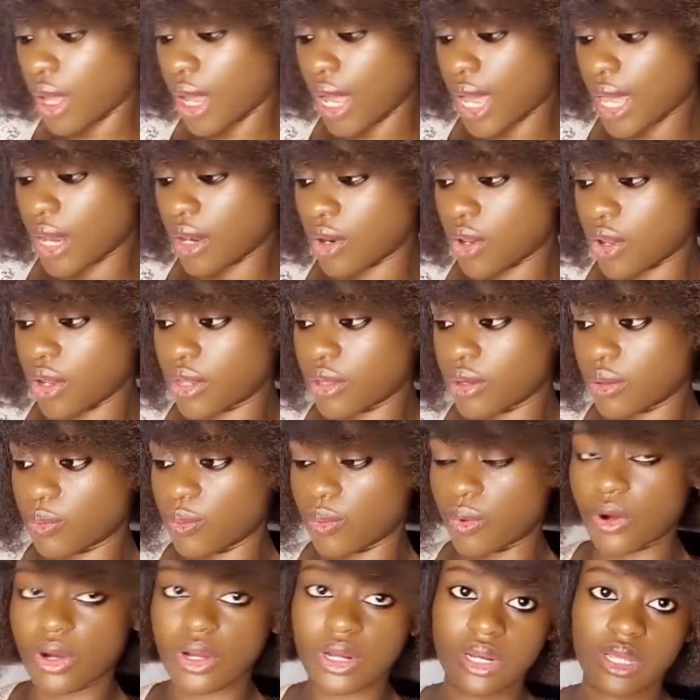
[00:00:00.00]
Another
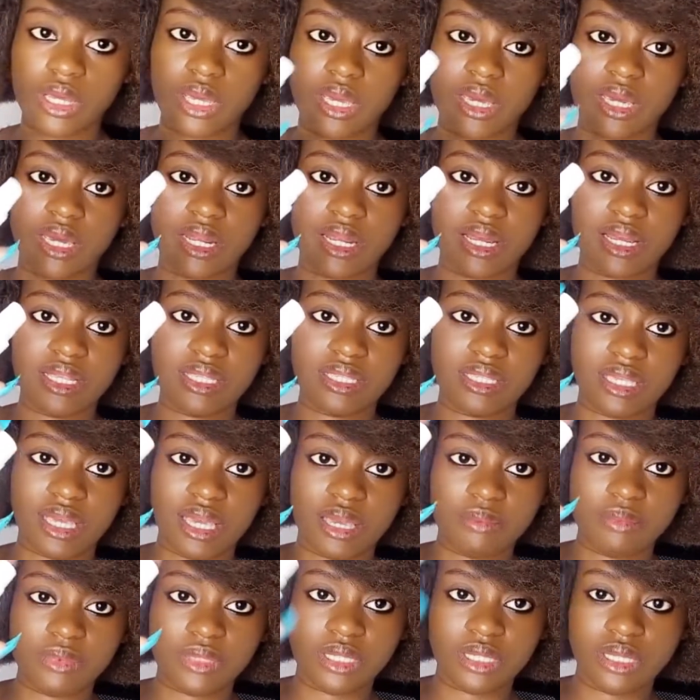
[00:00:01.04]
one here that is
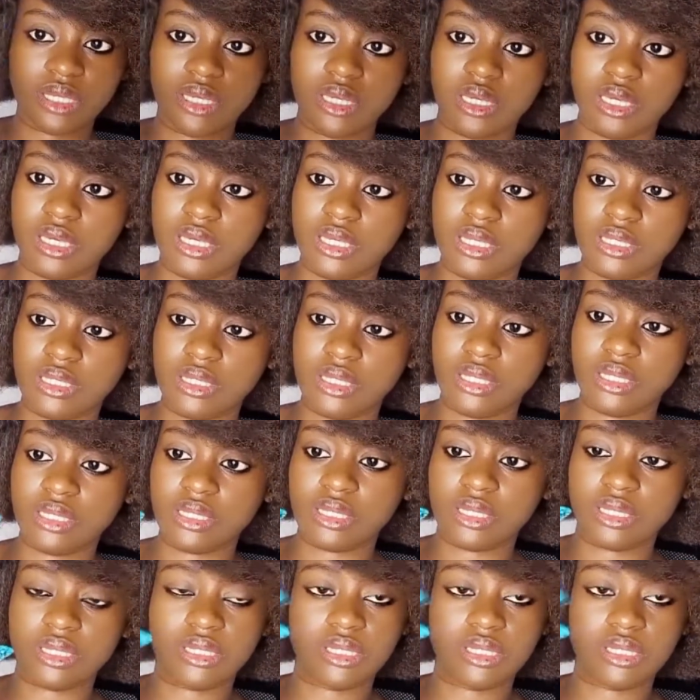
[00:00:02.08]
empty is this